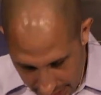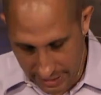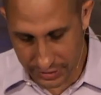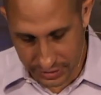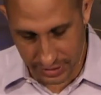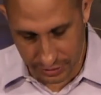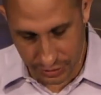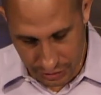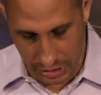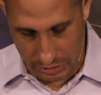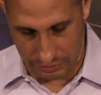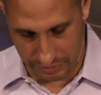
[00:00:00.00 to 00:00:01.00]
a
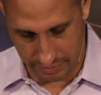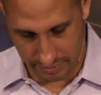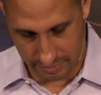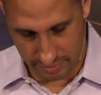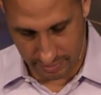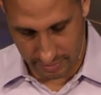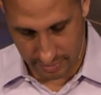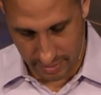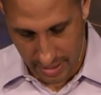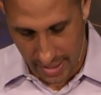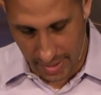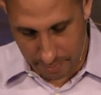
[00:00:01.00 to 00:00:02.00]
tested stone,
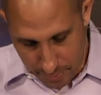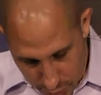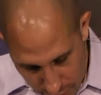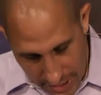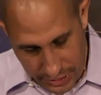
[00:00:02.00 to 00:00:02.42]
a